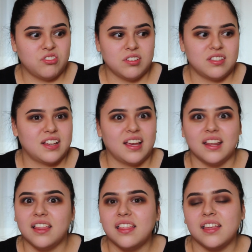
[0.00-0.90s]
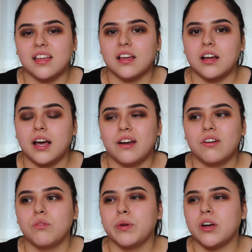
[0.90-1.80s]
Just anything.
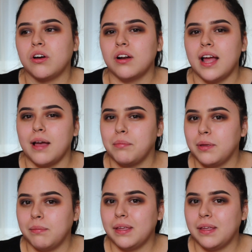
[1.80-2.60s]
We call her Abby